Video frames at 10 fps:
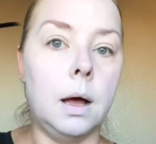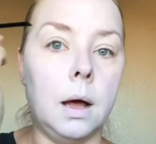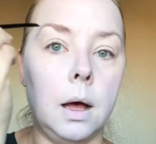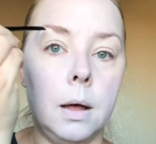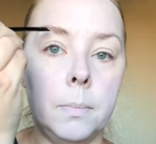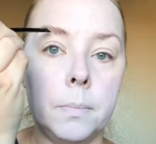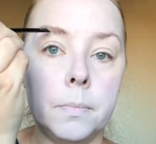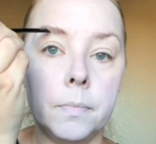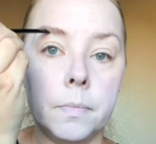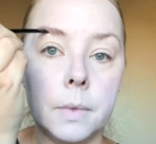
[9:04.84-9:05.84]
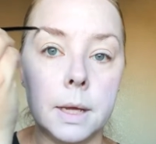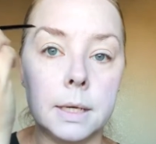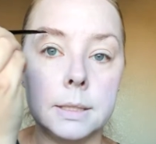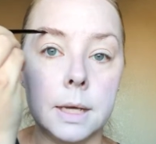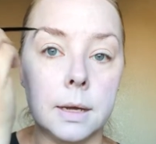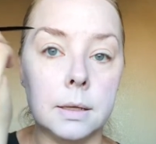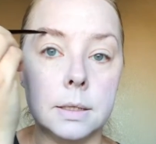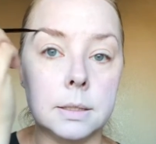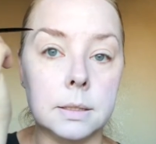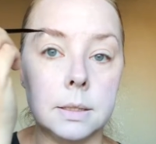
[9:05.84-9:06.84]
Like I said,
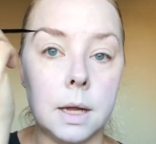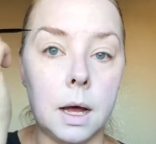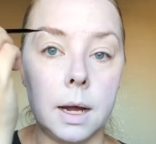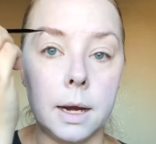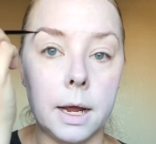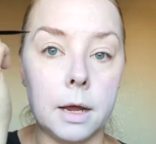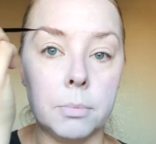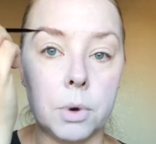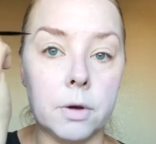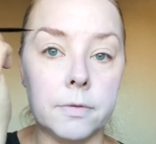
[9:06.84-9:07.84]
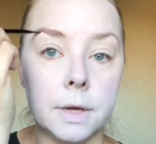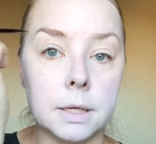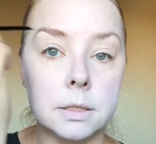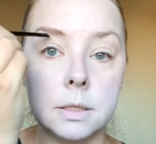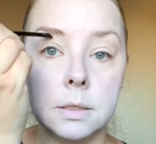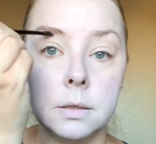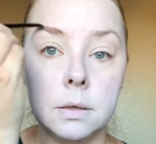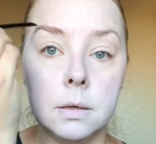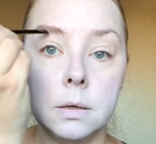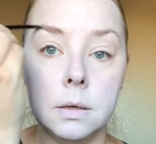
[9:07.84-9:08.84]
this is not a perfect
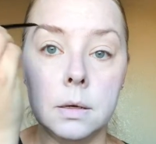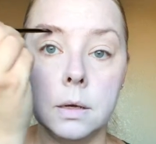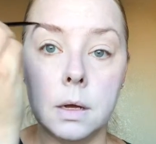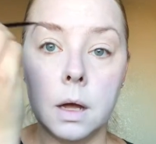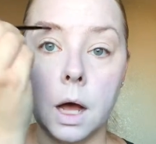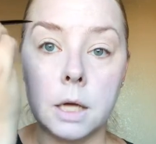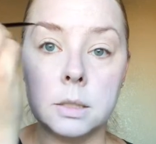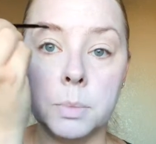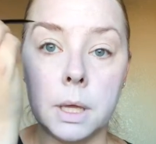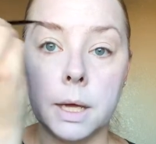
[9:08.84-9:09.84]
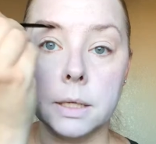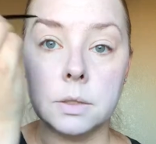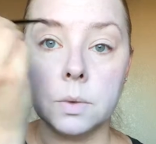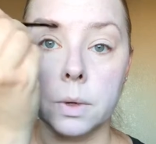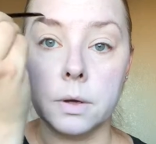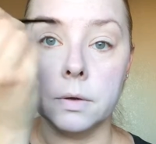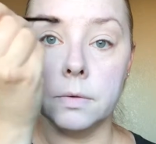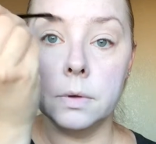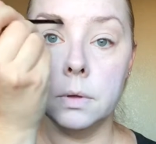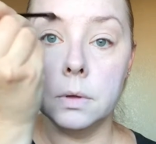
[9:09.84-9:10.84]
cosplay sort of
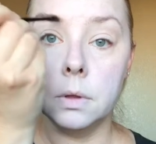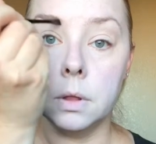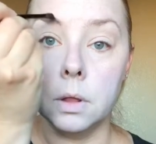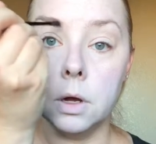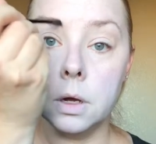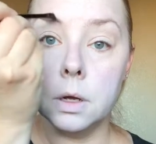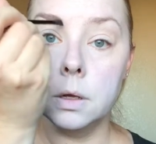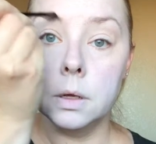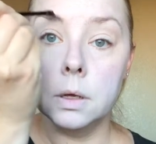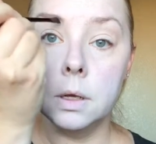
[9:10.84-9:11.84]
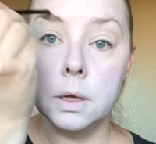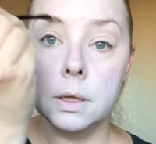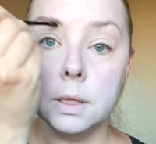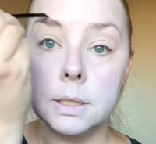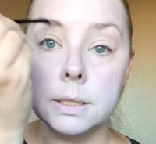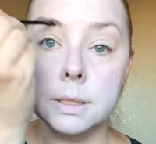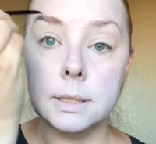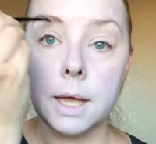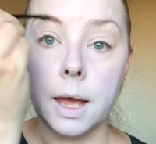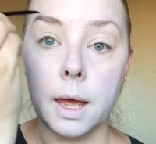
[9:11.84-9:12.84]
look. This
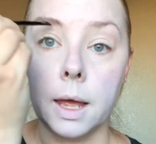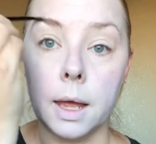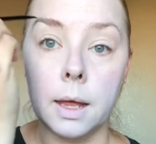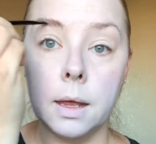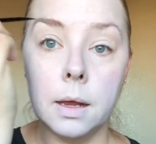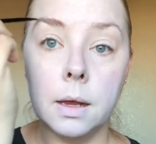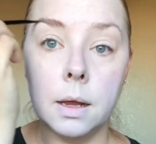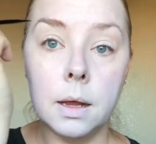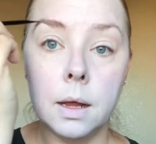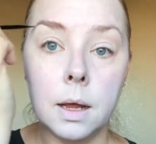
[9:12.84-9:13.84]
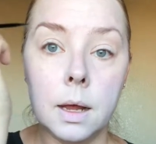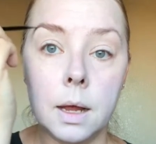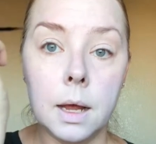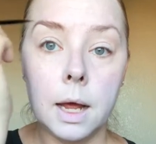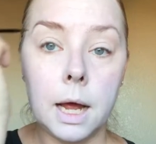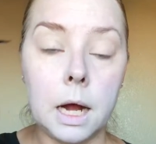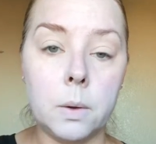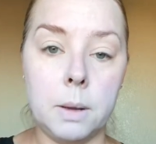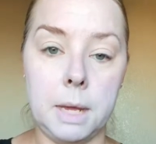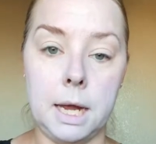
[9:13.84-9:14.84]
is a, how
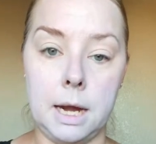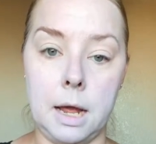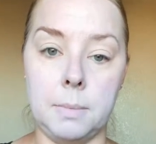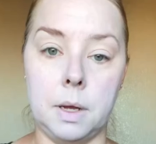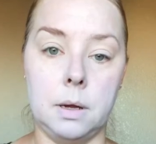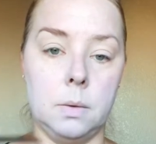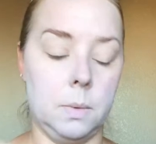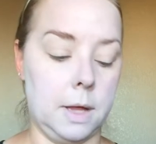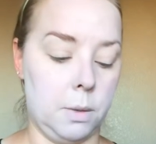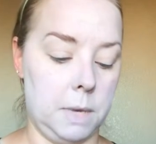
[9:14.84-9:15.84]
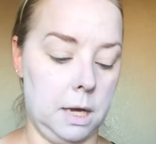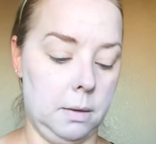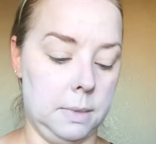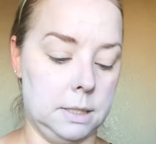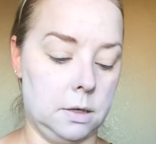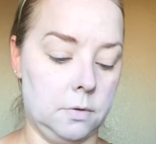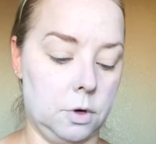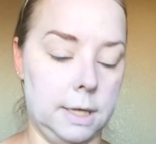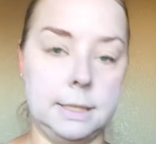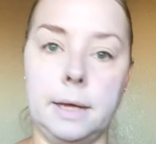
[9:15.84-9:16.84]
do I make it happen without making myself
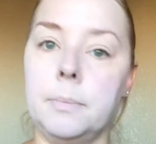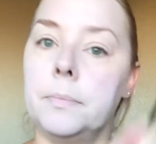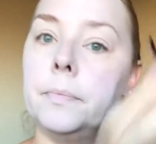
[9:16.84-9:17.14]
crazy?